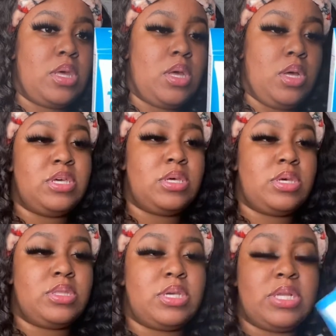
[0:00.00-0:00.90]

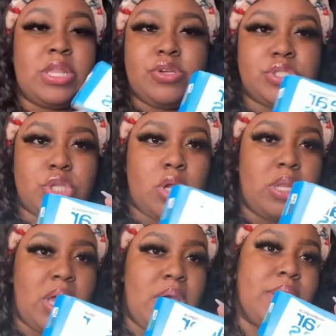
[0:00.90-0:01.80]
The Clear Start
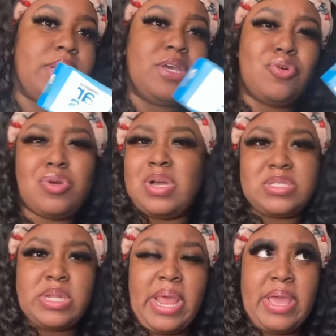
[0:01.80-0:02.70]
line, it don't cost
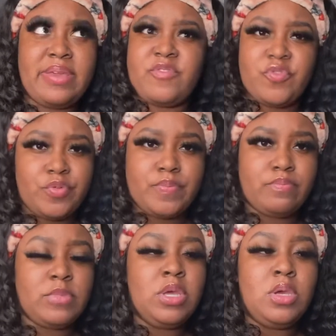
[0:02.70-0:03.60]
a lot from
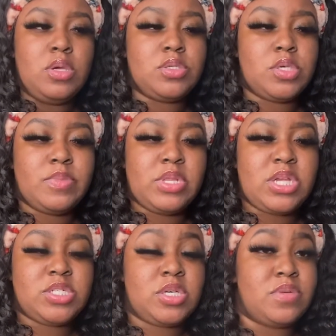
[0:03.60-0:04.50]

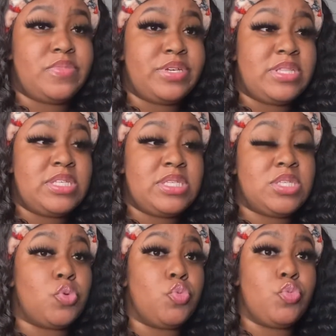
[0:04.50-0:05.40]
Dermalogica, but this is
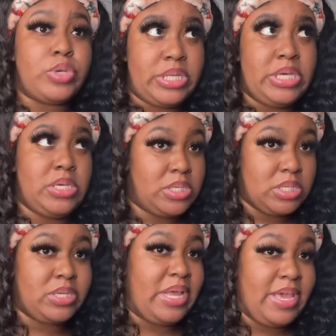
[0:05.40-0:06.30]
a really
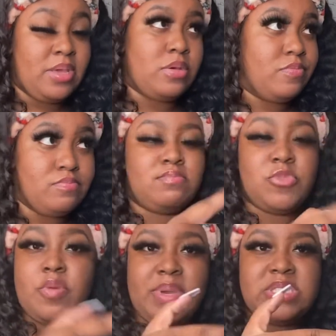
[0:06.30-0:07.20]
good, like
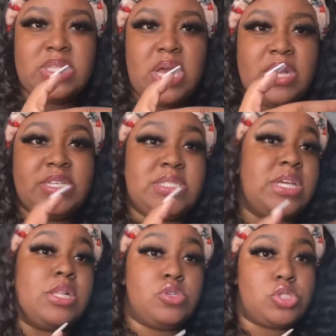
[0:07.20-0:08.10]
their best line is the
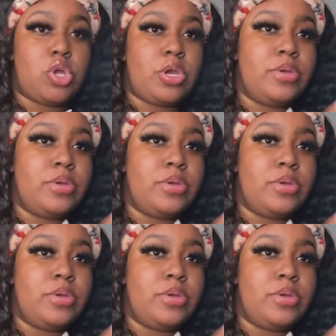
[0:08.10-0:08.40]
Clear Start.